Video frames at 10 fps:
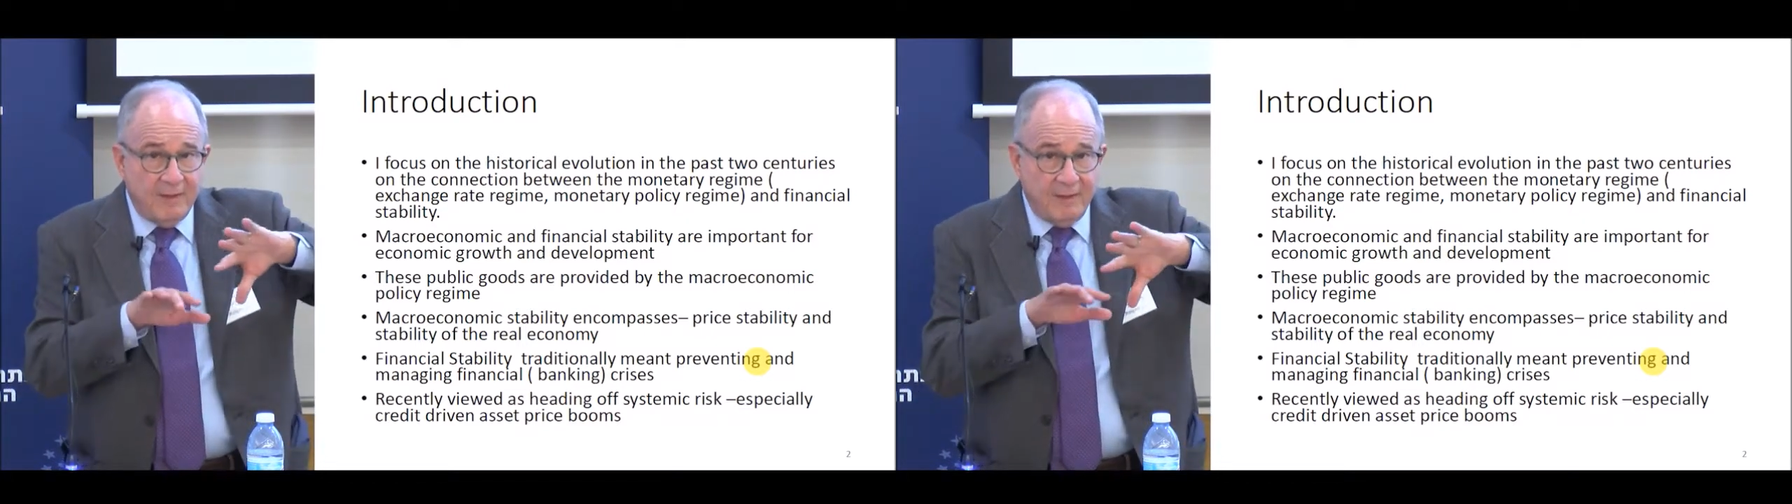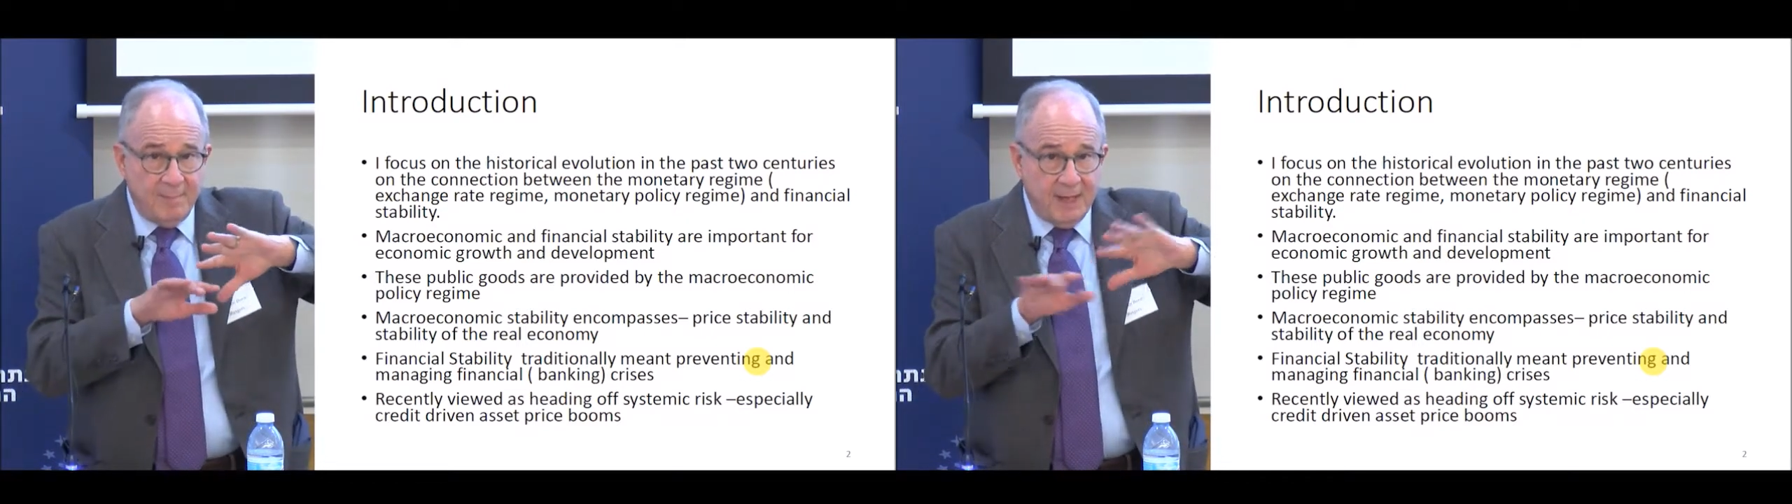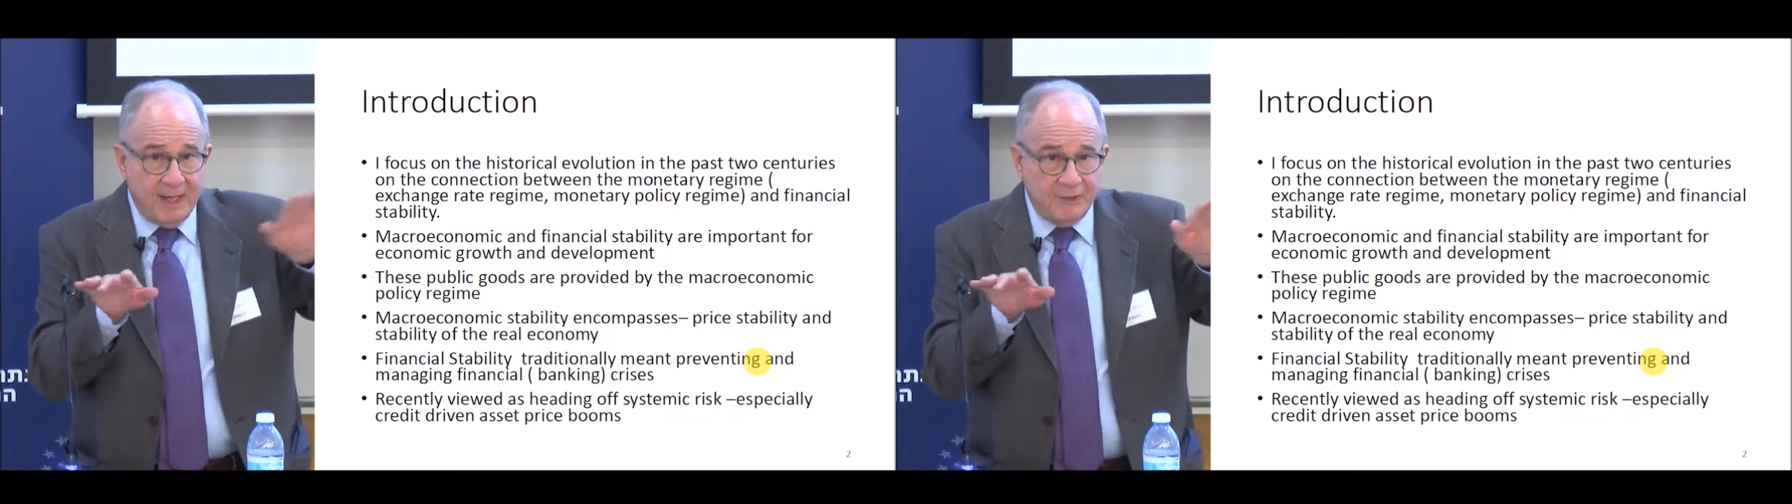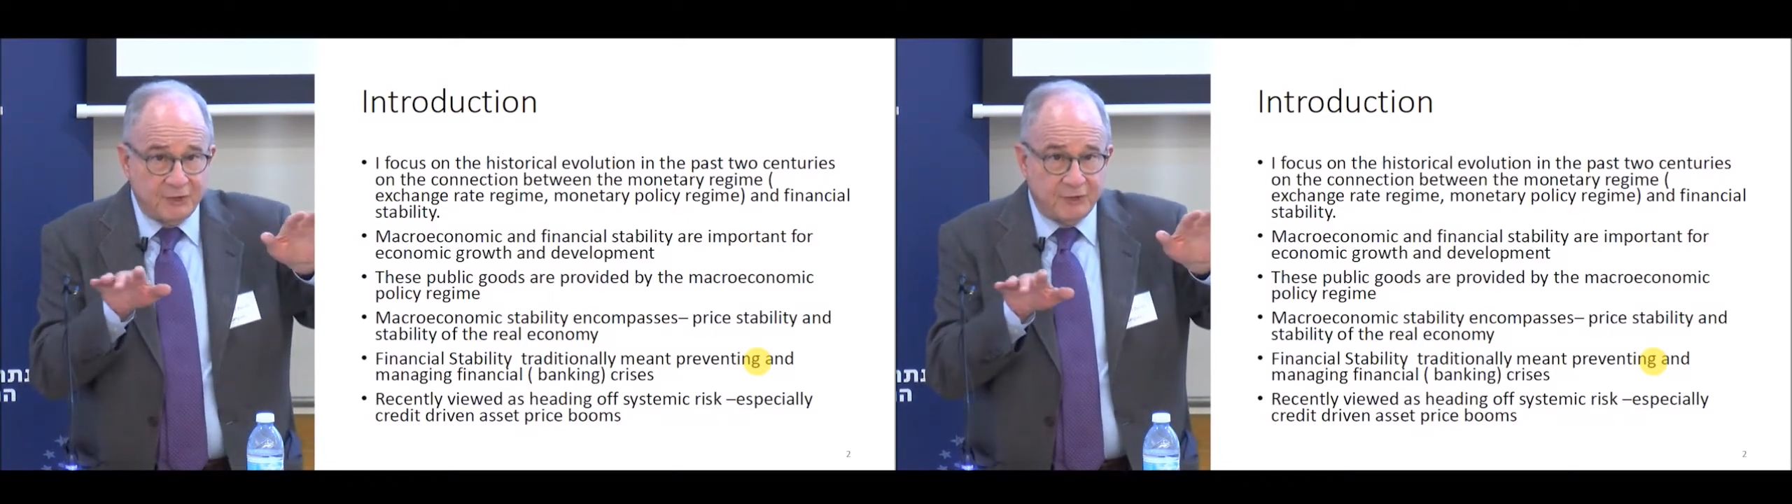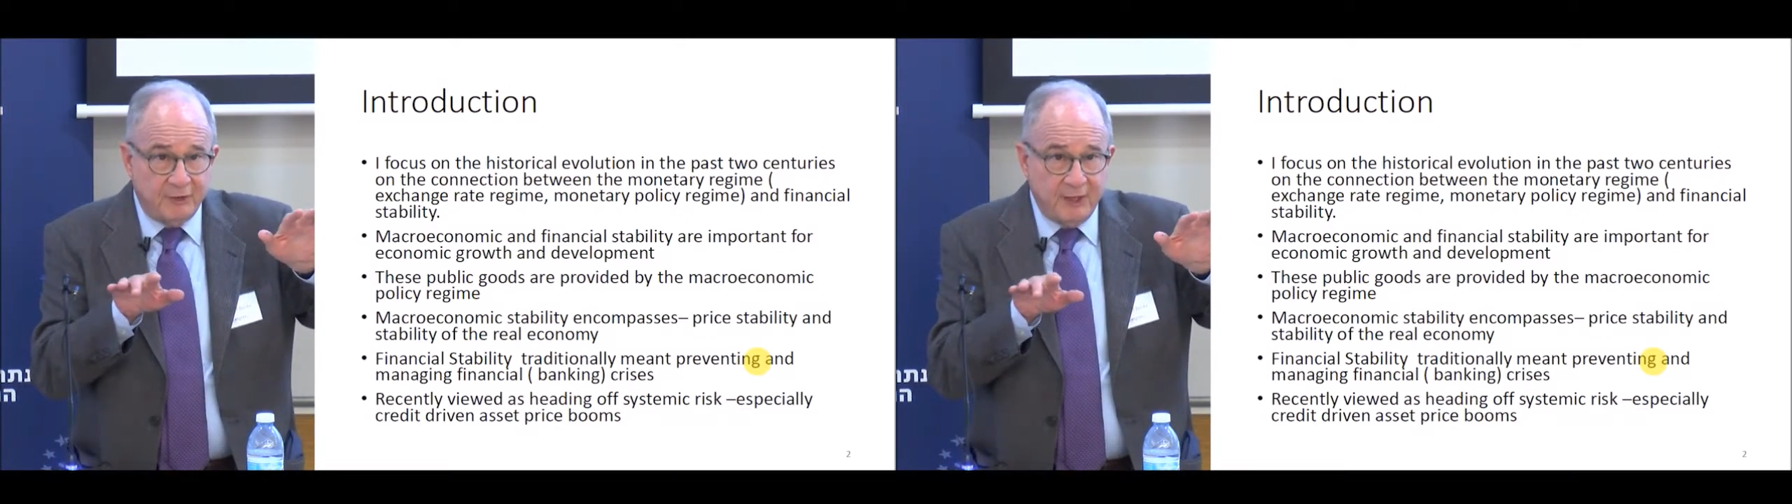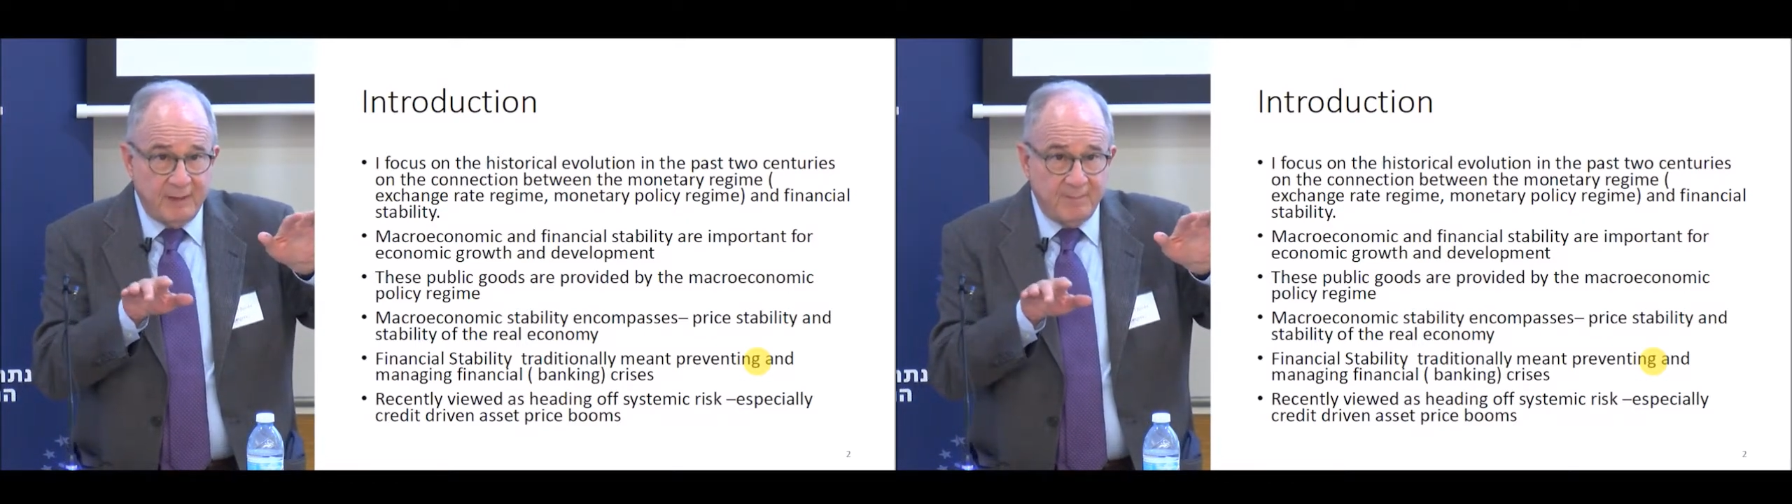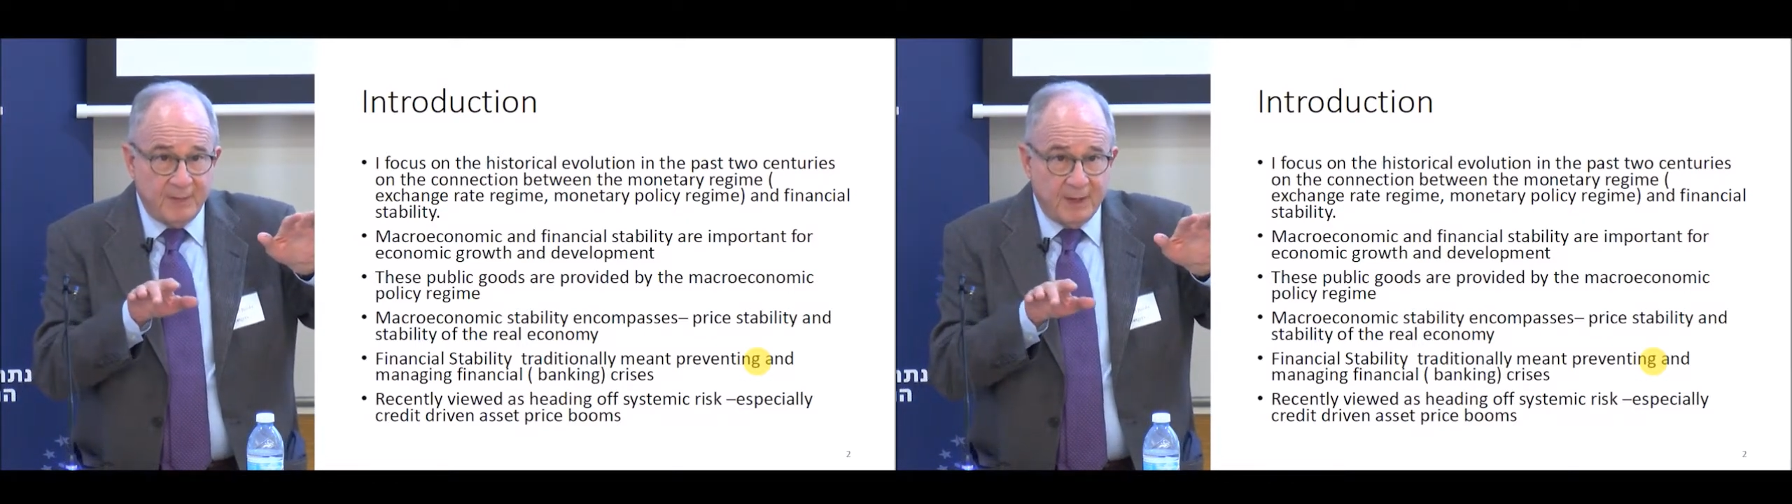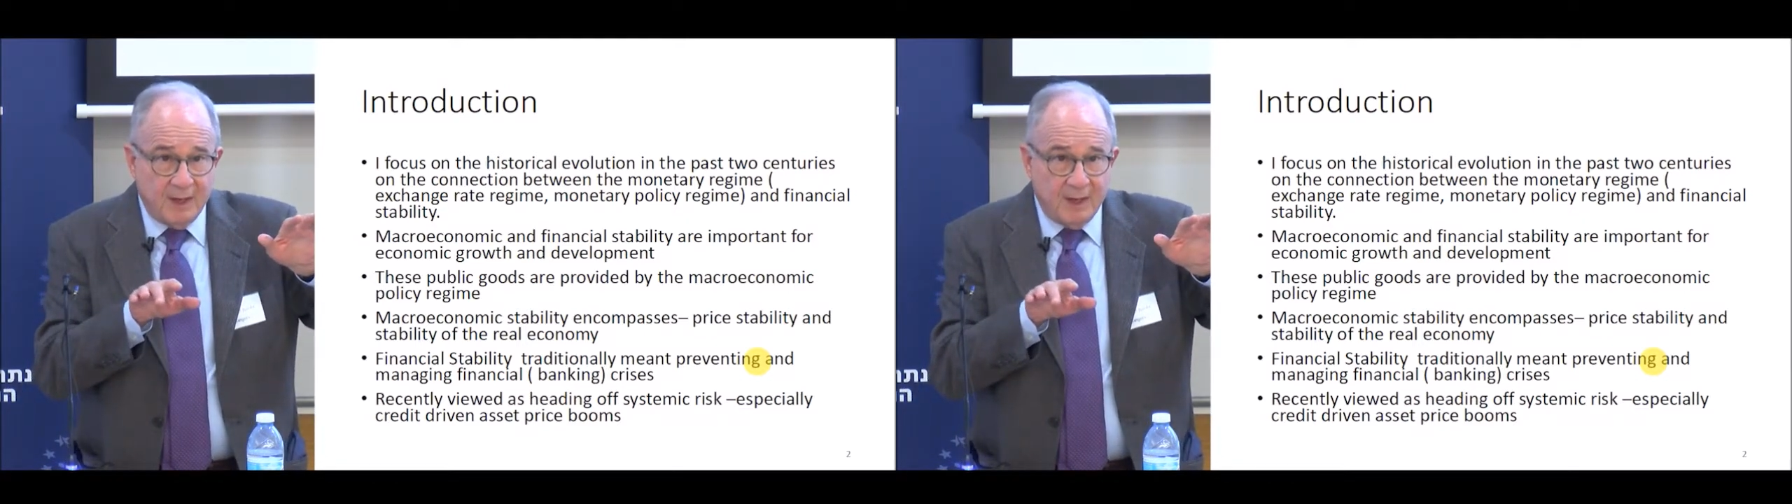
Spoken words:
the mainstream